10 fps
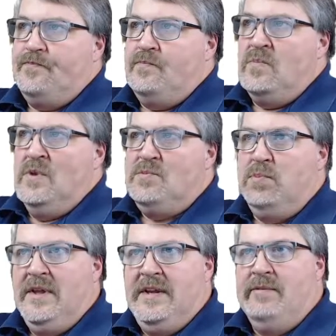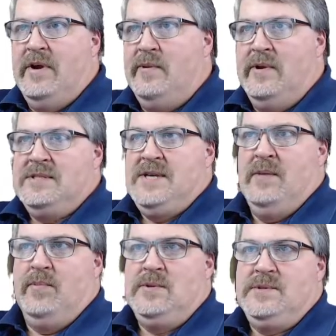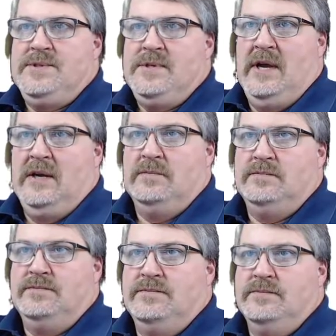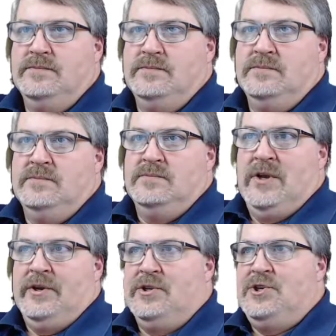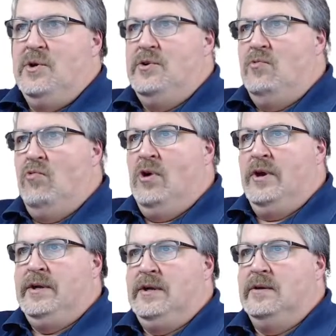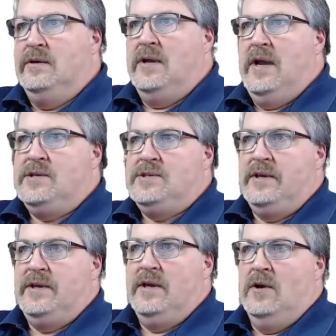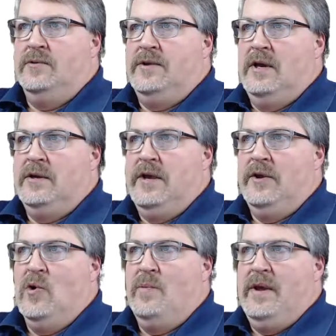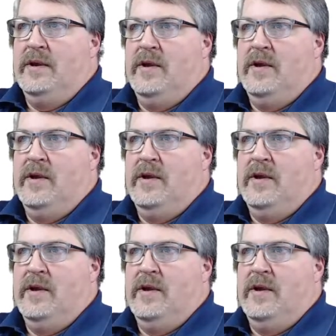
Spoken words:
there's plenty of other examples. I'm going to show you one actually on interim income